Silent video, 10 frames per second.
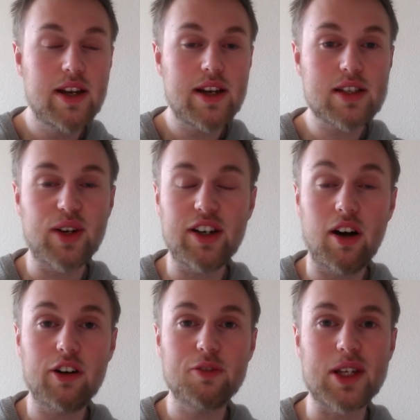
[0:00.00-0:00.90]
It's very
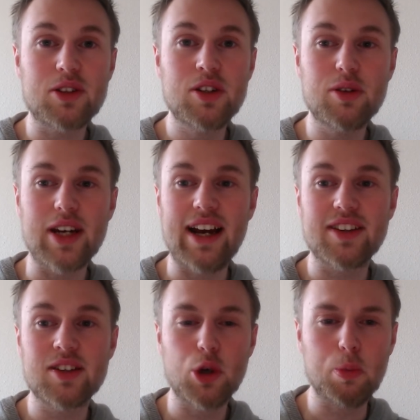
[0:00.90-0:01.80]
hard for me to do that
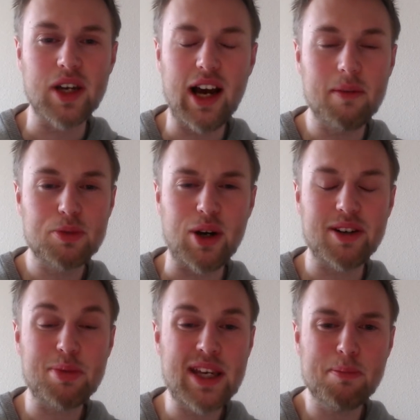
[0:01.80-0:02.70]
and to open up to other
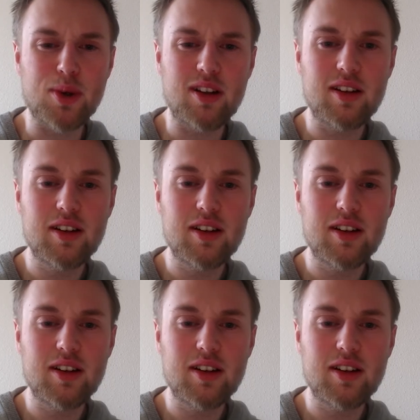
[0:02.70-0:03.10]
people.